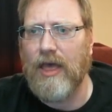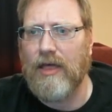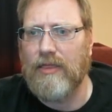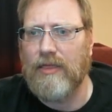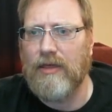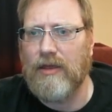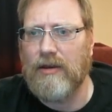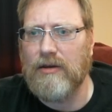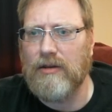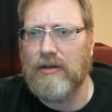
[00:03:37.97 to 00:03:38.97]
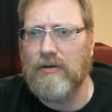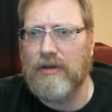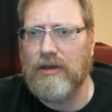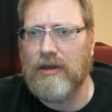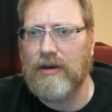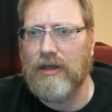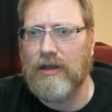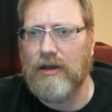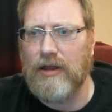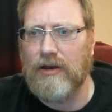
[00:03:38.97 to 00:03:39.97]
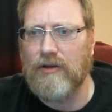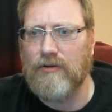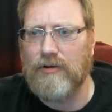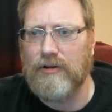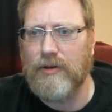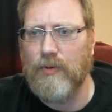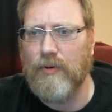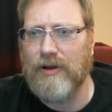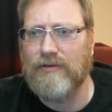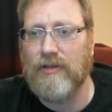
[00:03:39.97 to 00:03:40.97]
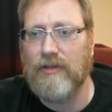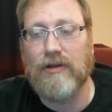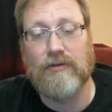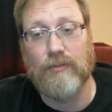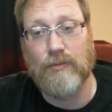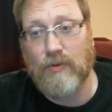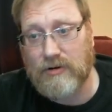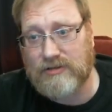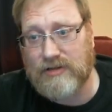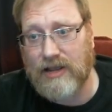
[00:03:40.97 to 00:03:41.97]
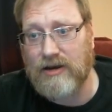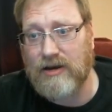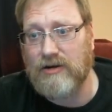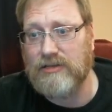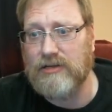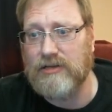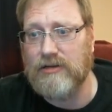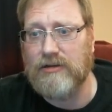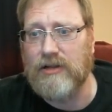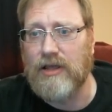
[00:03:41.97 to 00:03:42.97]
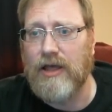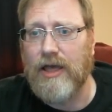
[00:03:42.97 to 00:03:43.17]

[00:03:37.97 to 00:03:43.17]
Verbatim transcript: and then you get uh, additional hit points and then some more secondary skill